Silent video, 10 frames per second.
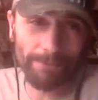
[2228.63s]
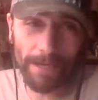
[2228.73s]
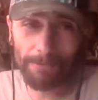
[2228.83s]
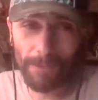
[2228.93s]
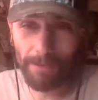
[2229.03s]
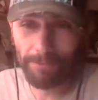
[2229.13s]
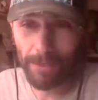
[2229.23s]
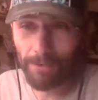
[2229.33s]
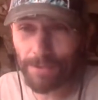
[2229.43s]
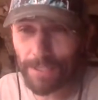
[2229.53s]
Write him love
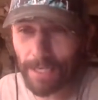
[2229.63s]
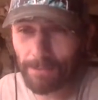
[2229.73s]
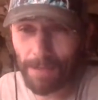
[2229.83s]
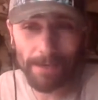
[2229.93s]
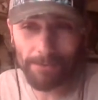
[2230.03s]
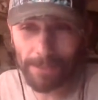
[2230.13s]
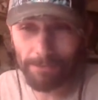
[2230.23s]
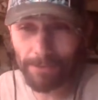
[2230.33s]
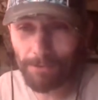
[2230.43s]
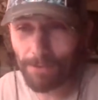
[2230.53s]
notes, send him out,
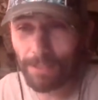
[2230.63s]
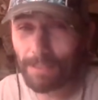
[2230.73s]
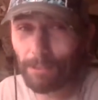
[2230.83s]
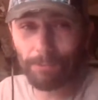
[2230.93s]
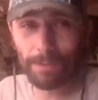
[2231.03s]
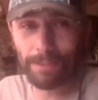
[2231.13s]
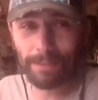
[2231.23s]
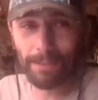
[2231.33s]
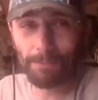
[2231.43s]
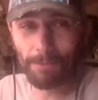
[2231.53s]
whatever you want to do. But,
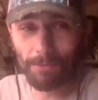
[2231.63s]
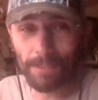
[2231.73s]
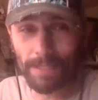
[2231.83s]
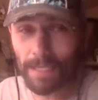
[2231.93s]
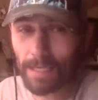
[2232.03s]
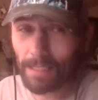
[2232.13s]
I mean,